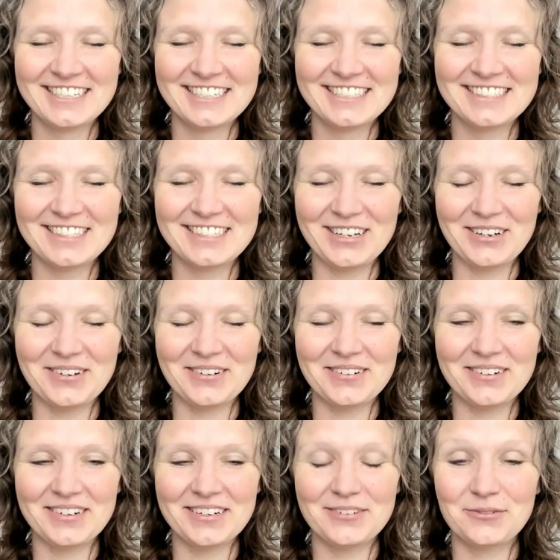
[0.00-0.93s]

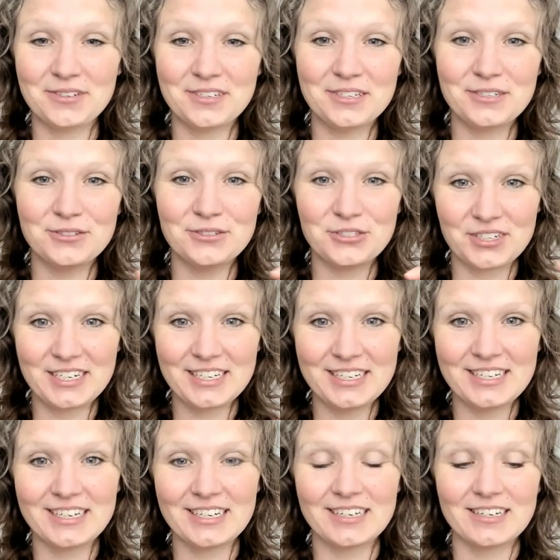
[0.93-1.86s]
So when you
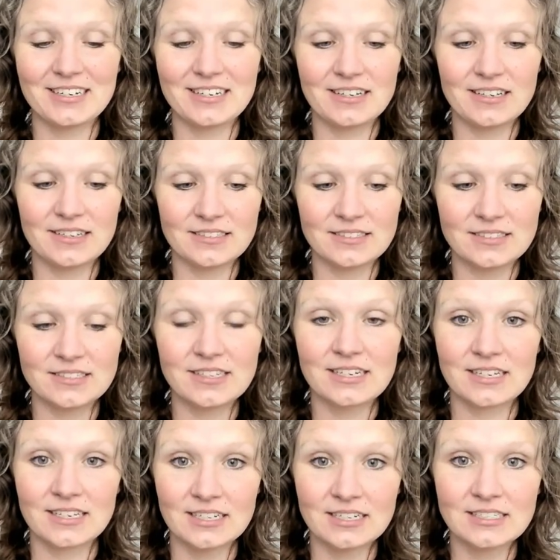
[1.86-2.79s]
drink it, it's
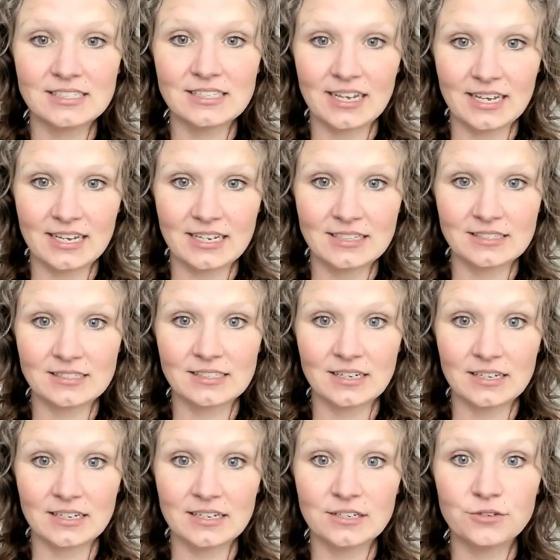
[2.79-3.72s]
it contains
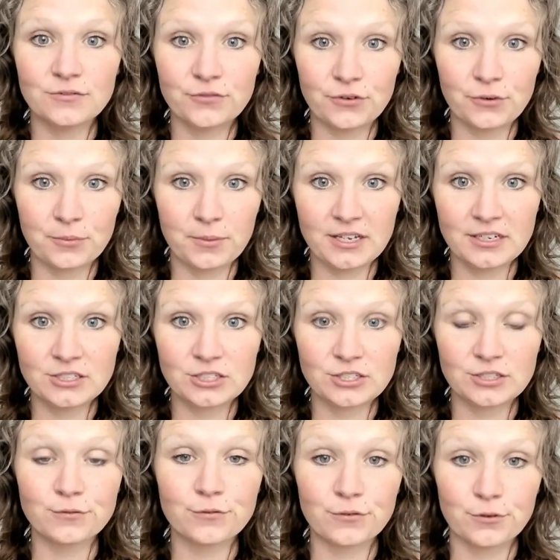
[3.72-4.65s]

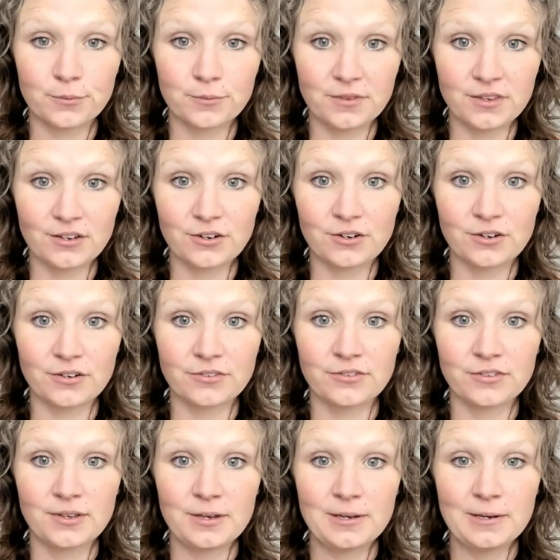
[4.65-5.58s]
information from the earth.